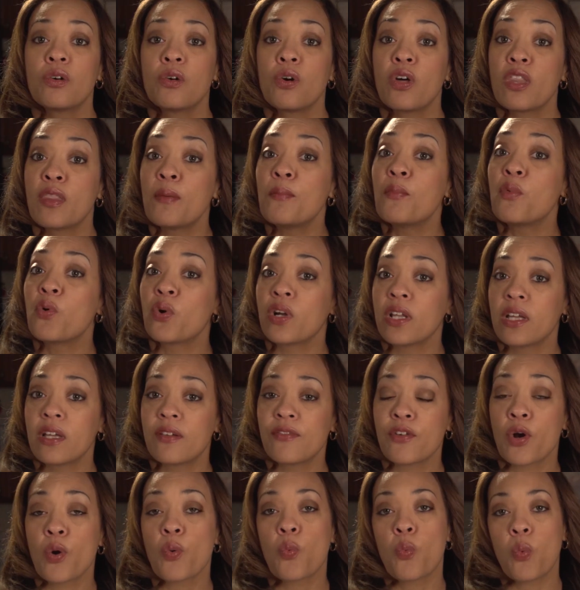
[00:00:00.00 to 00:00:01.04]
On the morning of
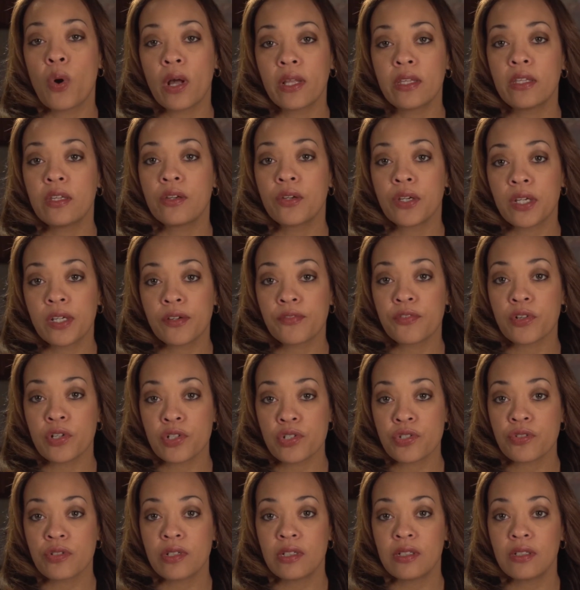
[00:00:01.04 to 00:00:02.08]
our 1-year
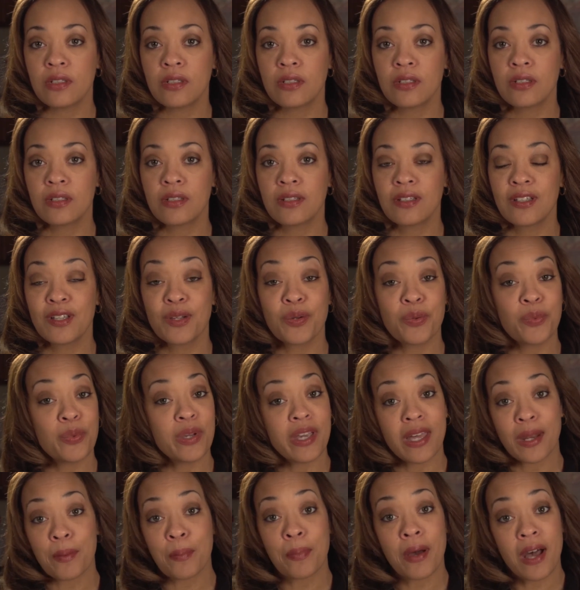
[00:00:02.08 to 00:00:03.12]
anniversary, we
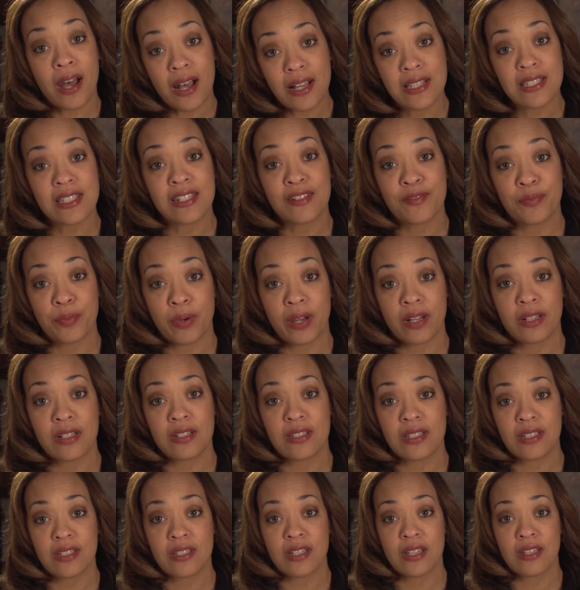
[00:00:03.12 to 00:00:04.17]
got a positive
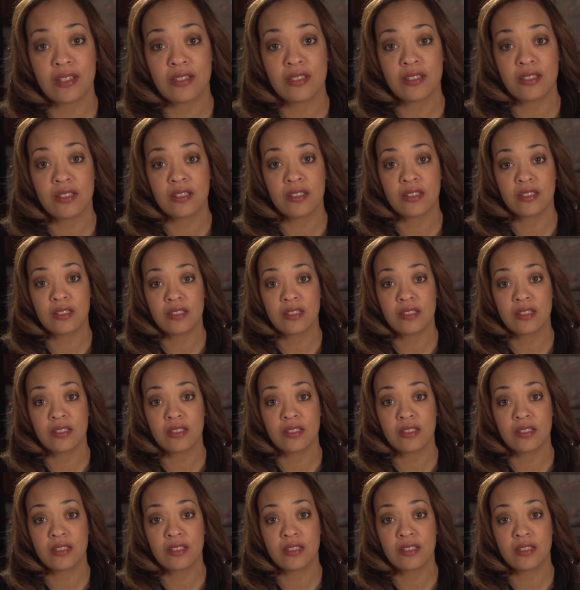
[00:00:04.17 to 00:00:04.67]
pregnancy test.